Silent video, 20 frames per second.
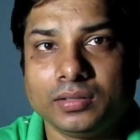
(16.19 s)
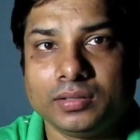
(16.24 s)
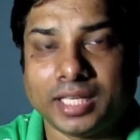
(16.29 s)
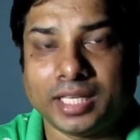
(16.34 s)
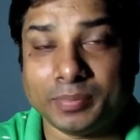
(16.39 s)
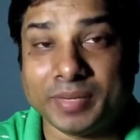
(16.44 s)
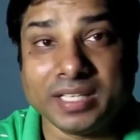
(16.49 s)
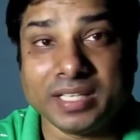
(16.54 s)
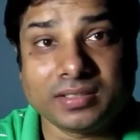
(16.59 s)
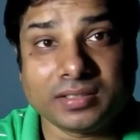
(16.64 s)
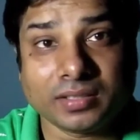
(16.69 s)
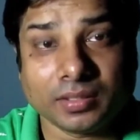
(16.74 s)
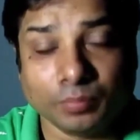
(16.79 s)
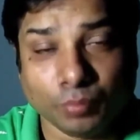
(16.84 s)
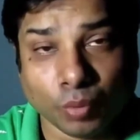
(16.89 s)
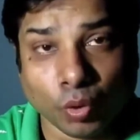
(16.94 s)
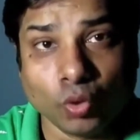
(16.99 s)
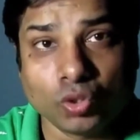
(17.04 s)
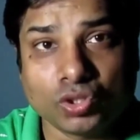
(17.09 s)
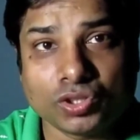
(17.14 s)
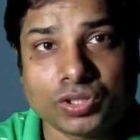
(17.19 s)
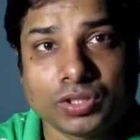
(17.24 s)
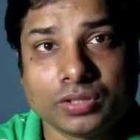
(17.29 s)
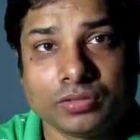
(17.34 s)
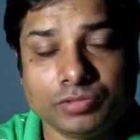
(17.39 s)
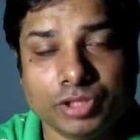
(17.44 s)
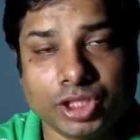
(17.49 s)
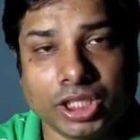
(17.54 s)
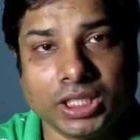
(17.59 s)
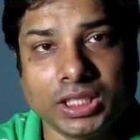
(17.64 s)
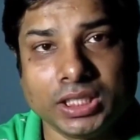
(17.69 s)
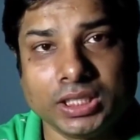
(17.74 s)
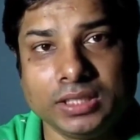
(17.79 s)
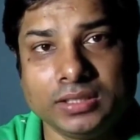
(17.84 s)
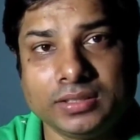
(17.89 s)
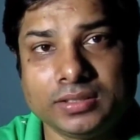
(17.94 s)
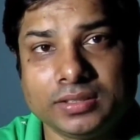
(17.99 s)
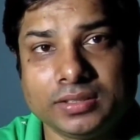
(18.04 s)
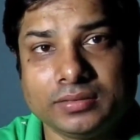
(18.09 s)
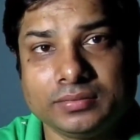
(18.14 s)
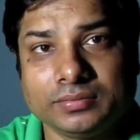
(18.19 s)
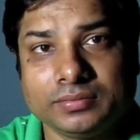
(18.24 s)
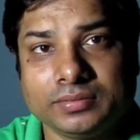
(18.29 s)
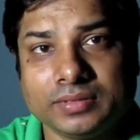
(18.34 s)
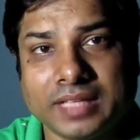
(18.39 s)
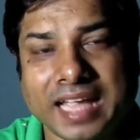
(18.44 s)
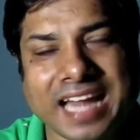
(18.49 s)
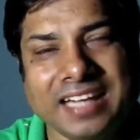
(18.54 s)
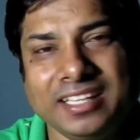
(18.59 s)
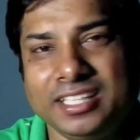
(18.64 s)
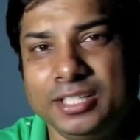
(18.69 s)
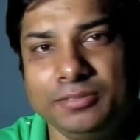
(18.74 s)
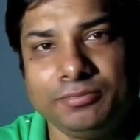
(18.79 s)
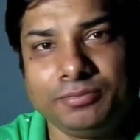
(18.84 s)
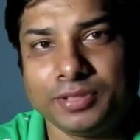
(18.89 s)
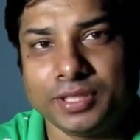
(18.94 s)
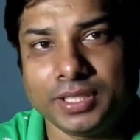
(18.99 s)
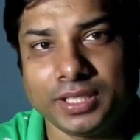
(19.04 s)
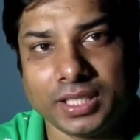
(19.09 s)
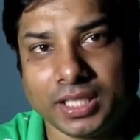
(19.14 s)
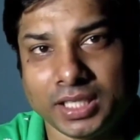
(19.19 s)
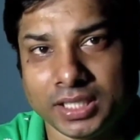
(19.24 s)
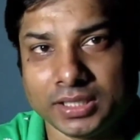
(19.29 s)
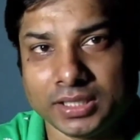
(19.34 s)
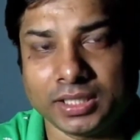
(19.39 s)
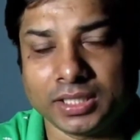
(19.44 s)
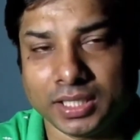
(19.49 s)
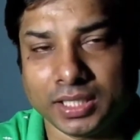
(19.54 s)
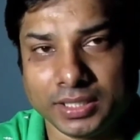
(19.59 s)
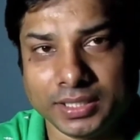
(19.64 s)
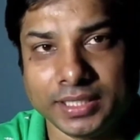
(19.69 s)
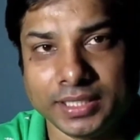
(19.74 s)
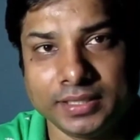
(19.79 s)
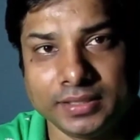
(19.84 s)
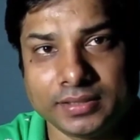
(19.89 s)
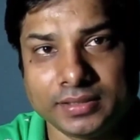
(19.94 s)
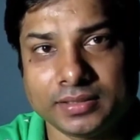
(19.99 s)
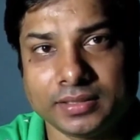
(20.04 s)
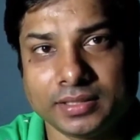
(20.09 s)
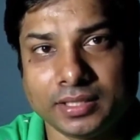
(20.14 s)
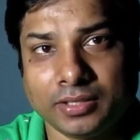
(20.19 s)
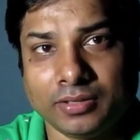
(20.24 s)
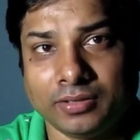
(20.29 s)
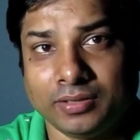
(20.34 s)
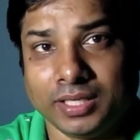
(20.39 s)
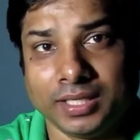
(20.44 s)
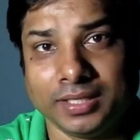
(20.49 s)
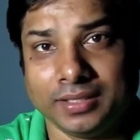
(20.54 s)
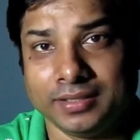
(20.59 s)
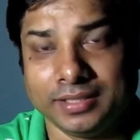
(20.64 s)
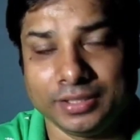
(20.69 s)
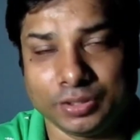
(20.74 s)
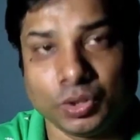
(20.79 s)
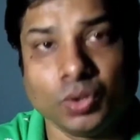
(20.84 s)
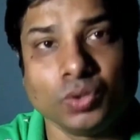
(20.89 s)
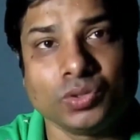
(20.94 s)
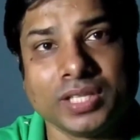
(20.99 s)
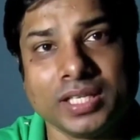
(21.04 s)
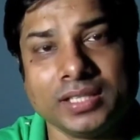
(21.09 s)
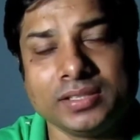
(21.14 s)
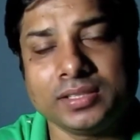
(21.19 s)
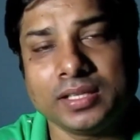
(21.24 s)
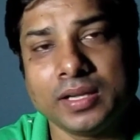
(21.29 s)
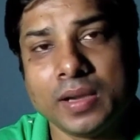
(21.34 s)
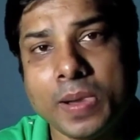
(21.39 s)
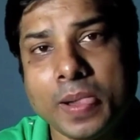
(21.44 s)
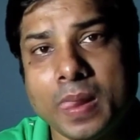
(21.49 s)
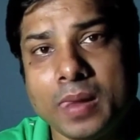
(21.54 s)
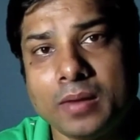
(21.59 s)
that means books, journals and different other contents or learning resources